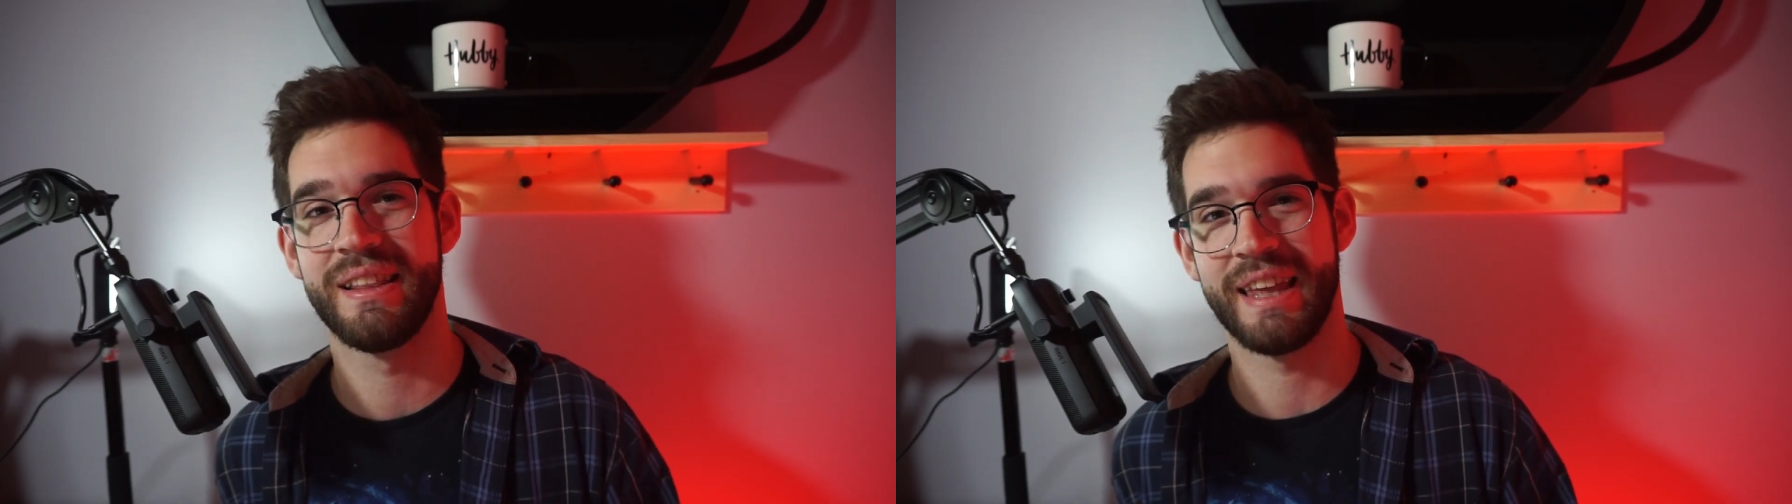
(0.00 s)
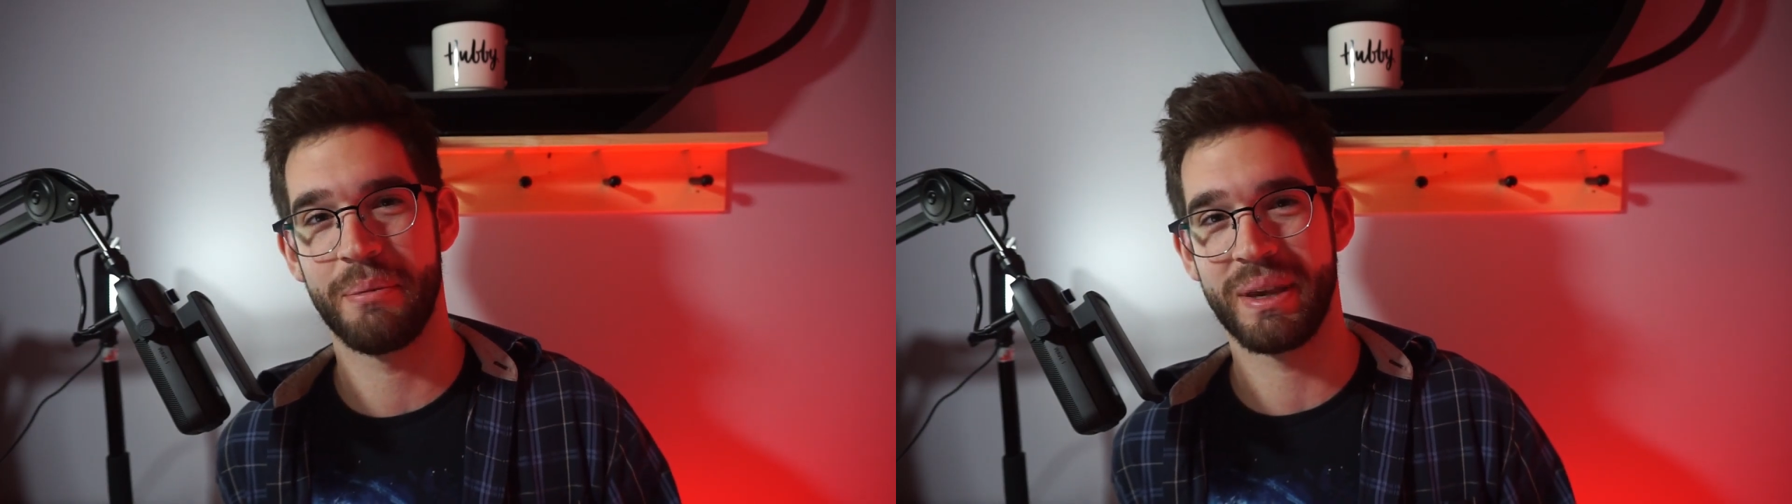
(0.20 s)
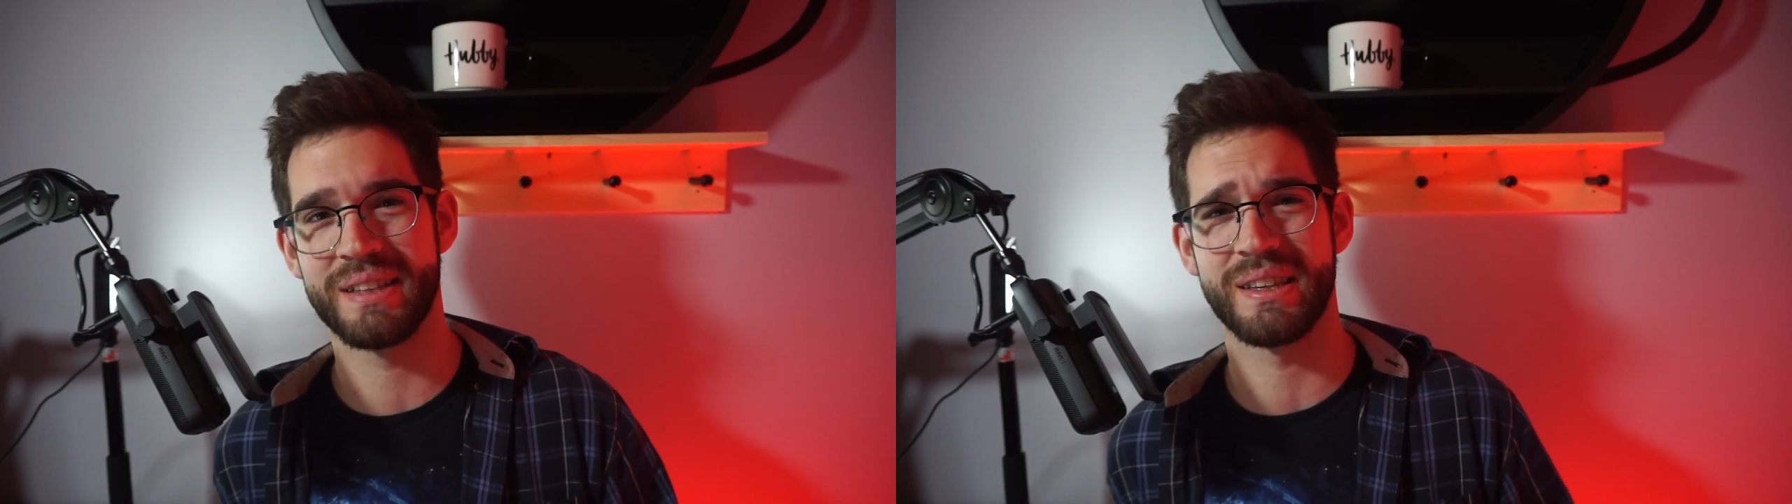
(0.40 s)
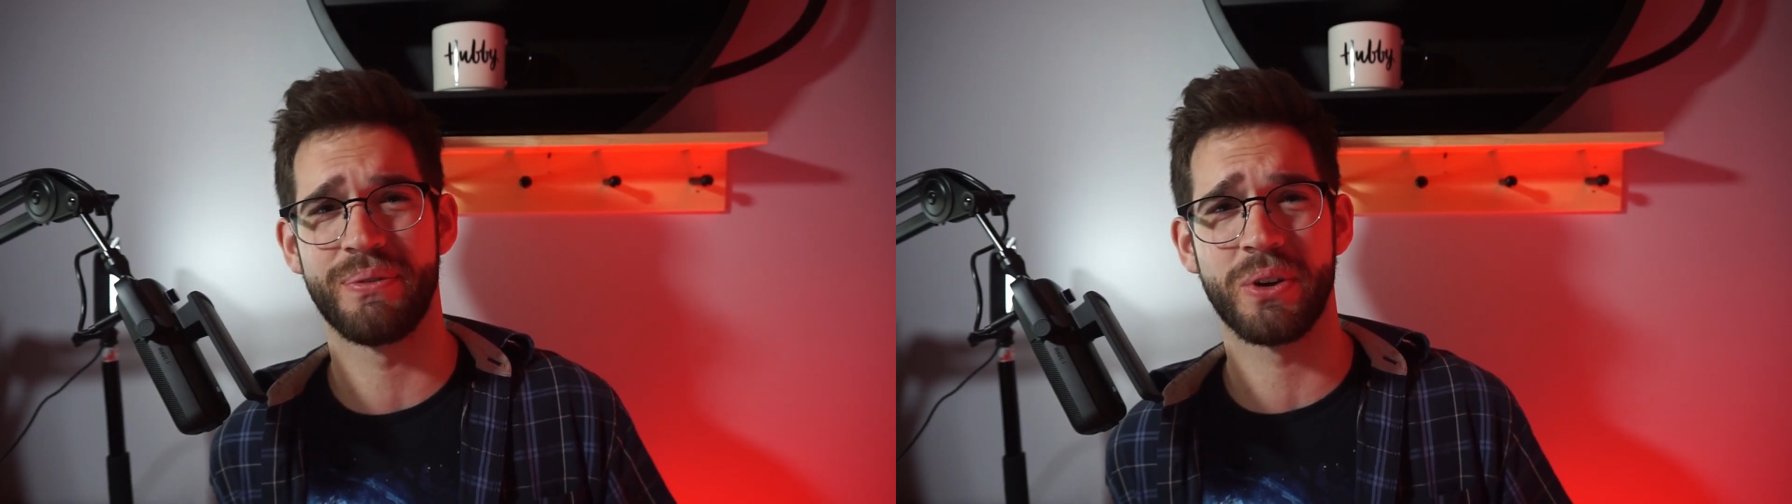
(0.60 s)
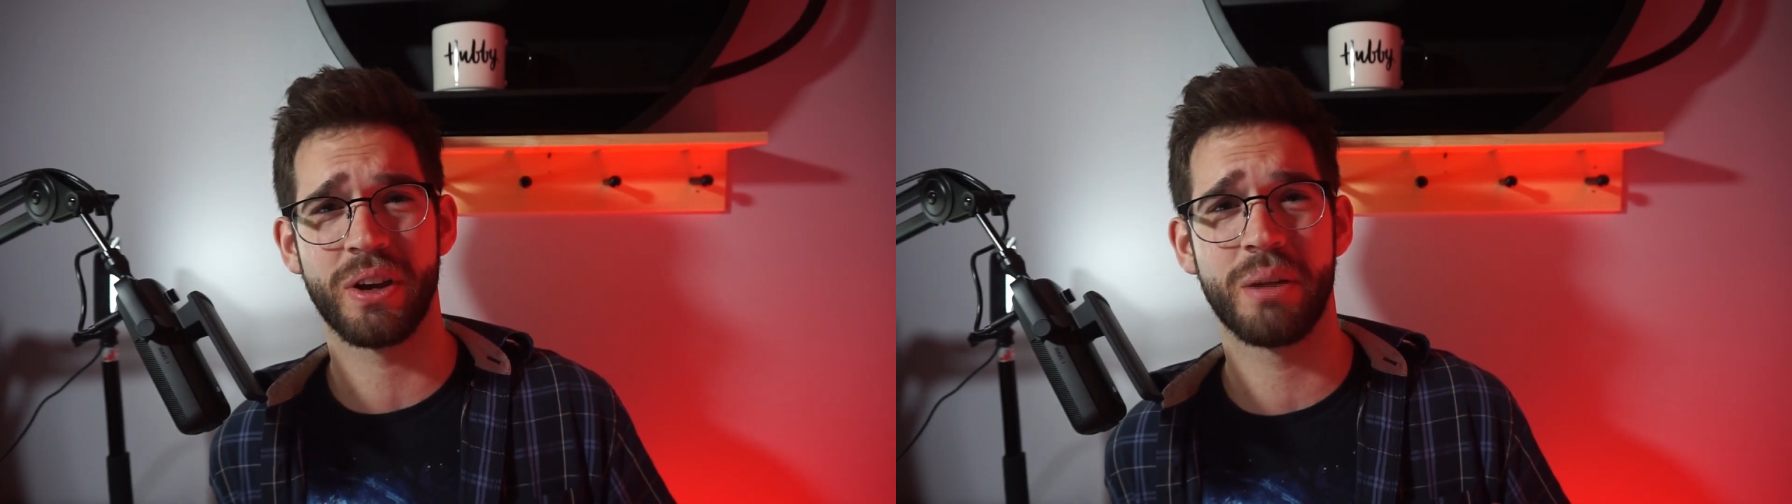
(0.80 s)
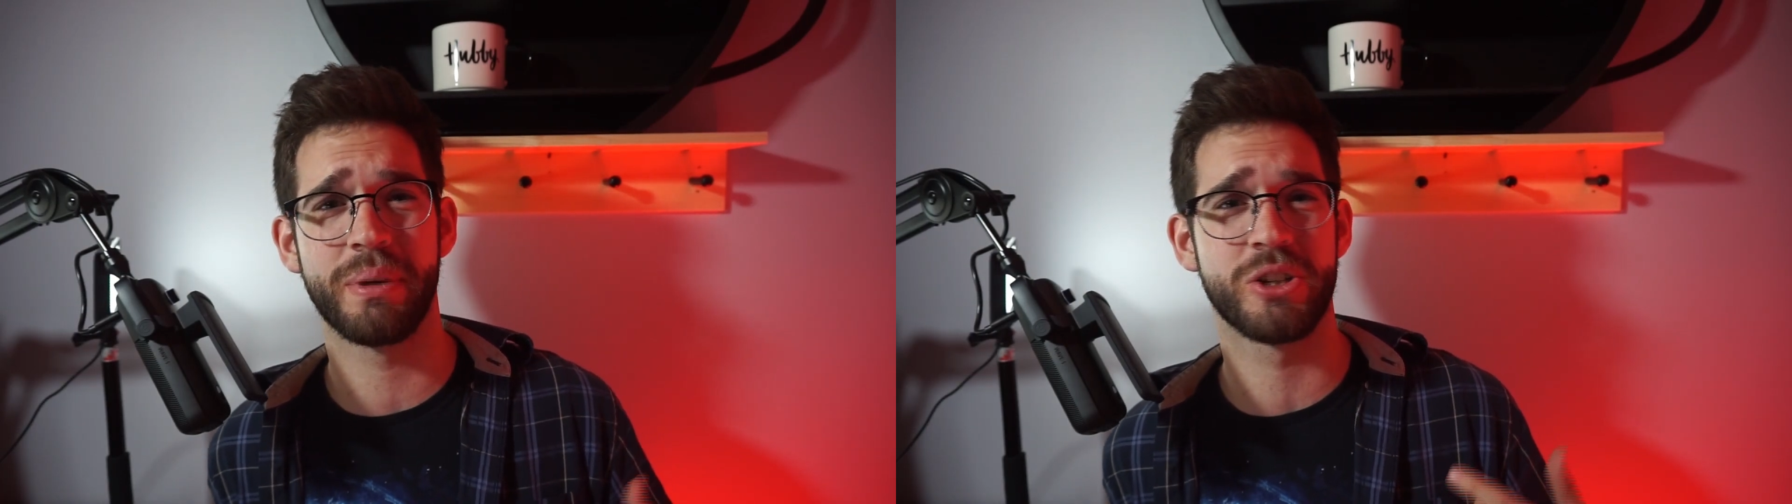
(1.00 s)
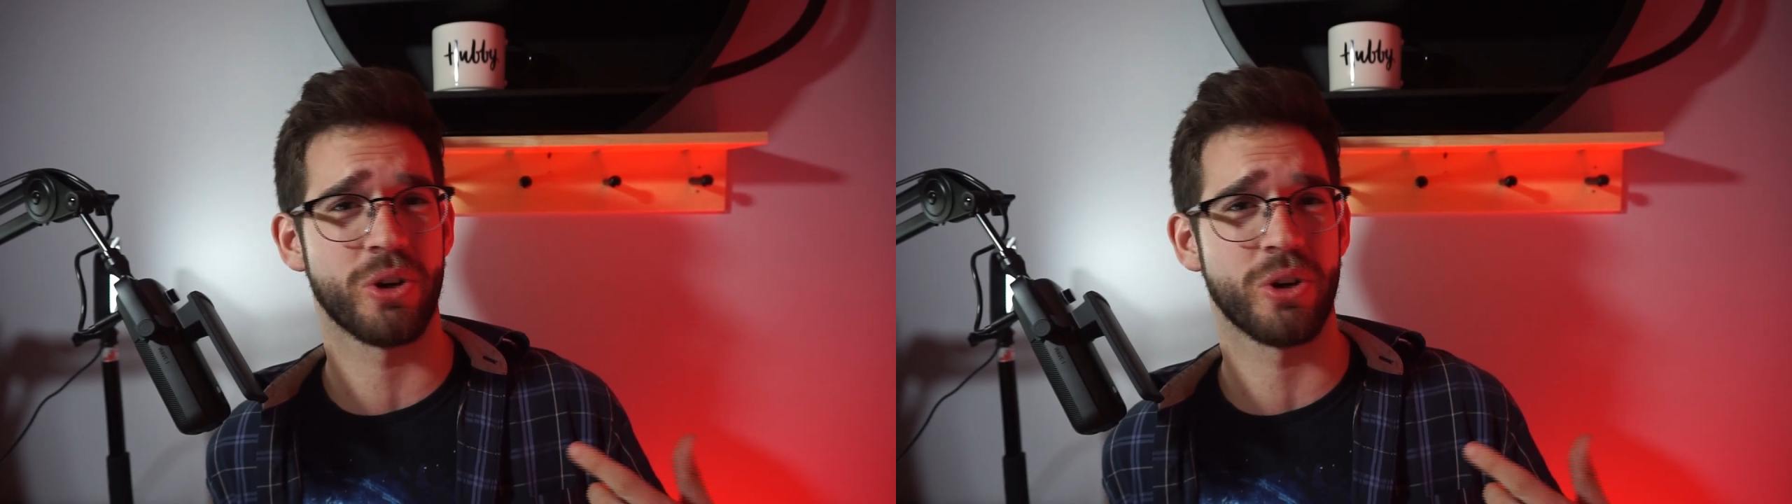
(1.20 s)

That means if you're going to be